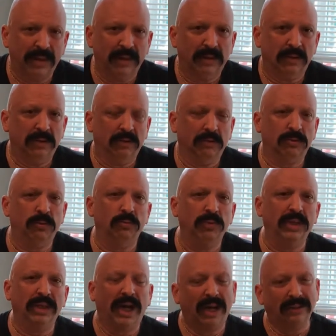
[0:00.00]
You know, to
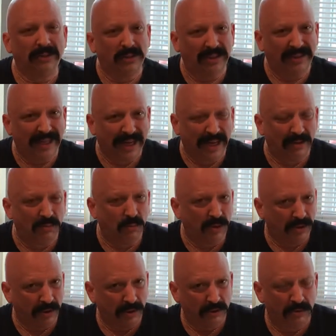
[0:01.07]
really understand what
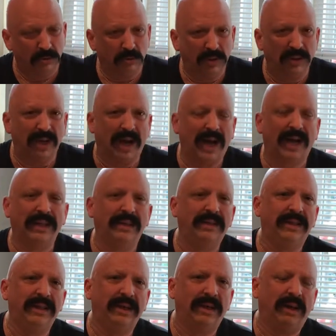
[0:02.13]
they're doing, the
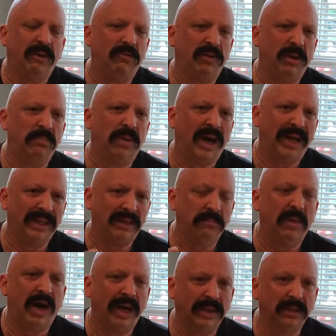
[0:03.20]
idea of combining
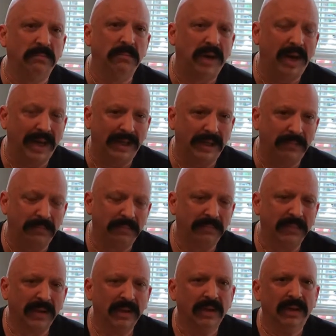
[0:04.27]
mind and body.
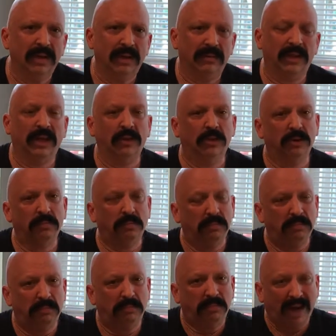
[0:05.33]
That your
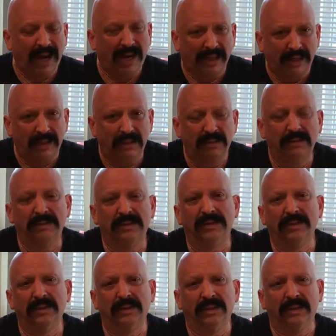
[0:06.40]
body
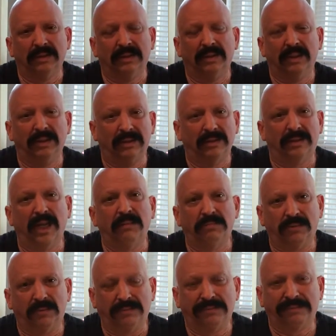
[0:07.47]
is a
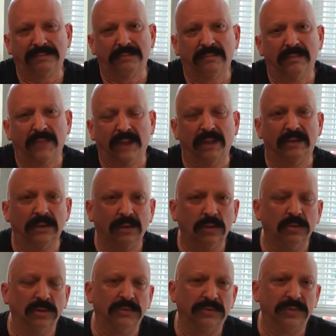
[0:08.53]
temple. It's a
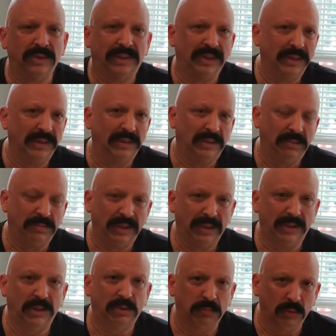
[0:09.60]
universe that needs to be
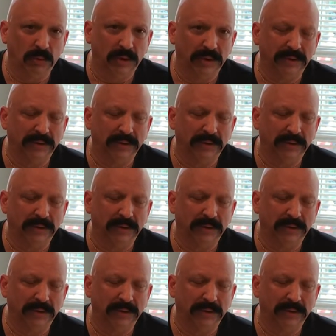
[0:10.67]
explored.